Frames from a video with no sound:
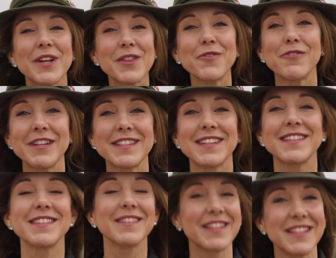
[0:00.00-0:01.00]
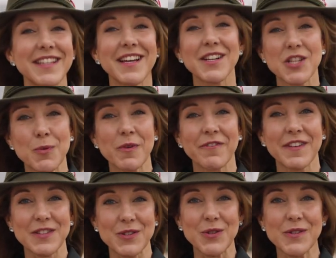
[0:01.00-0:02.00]
of the reasons Linde
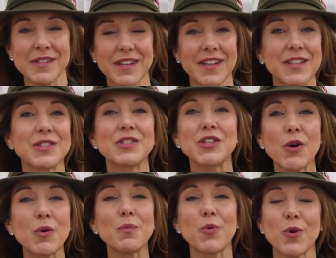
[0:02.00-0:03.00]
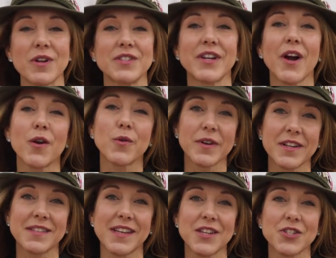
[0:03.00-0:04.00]
Oktoberfest Tulsa is so important to our
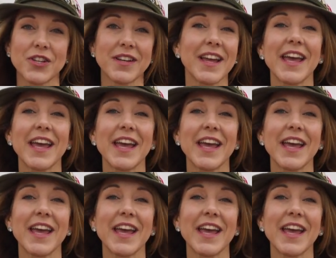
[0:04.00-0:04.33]
organization